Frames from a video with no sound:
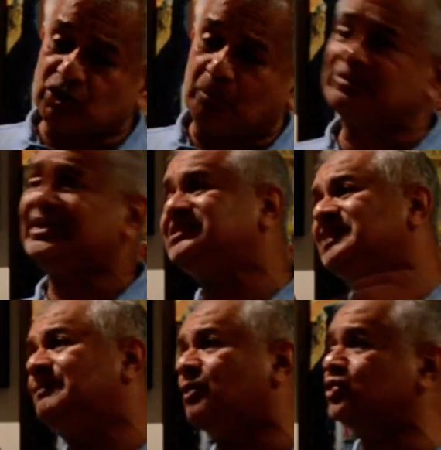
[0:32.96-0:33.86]
an obsession
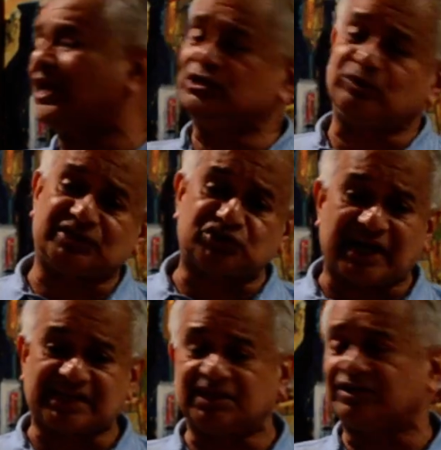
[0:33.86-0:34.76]
about trying to
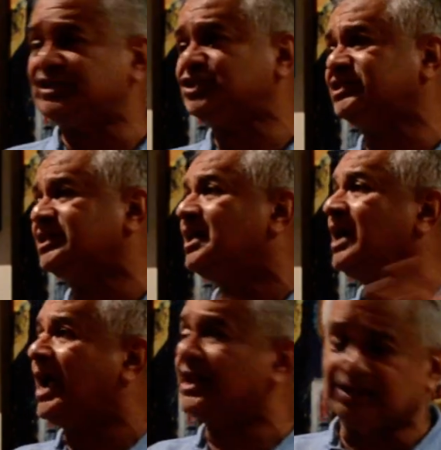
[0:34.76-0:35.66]
attract the rich
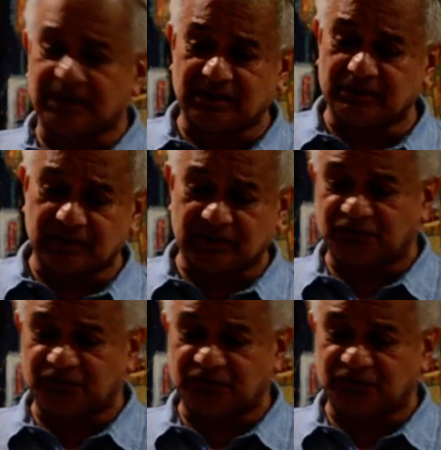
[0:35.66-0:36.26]
and the